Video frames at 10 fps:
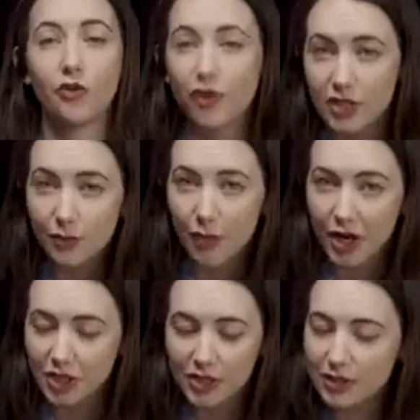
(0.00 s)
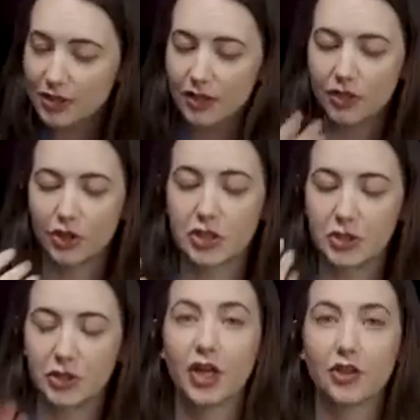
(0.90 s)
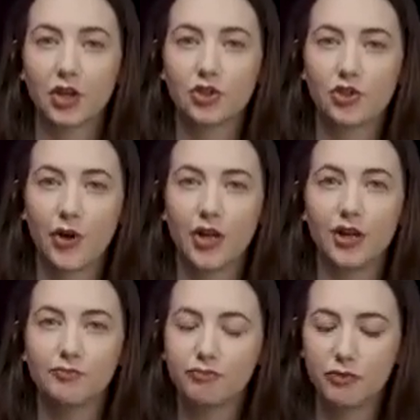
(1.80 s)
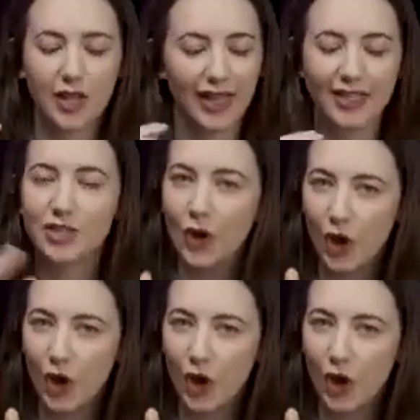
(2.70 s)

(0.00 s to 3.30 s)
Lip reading: on first impressions, just looking at the controller, it is